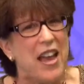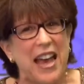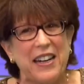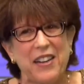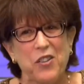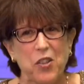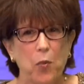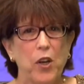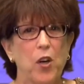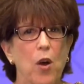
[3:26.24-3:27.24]
And so
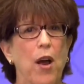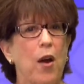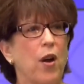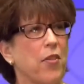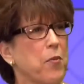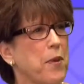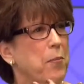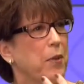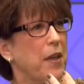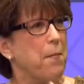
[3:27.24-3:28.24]
we know how other
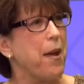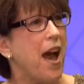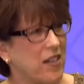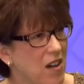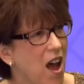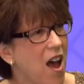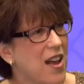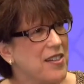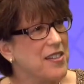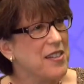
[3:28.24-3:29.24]
people impact
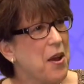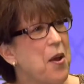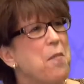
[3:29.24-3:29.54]
us,